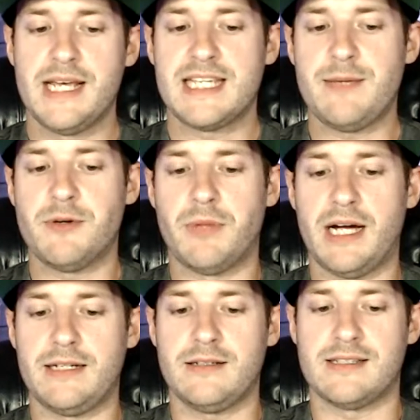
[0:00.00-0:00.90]
Keep in
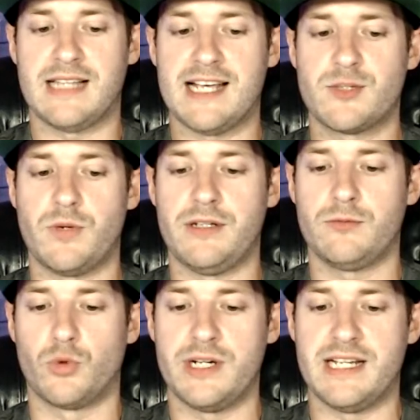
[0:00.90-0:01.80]
mind his last win,
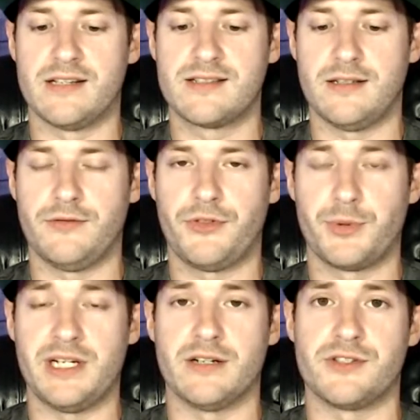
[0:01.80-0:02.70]
Roy Nelson,
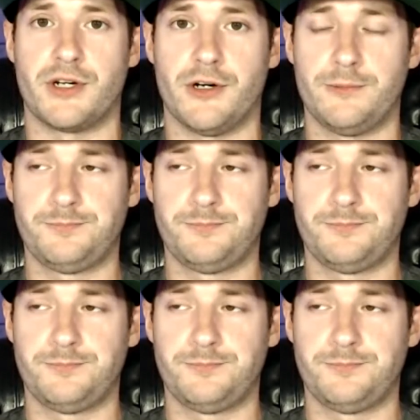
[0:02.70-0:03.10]
3 years ago.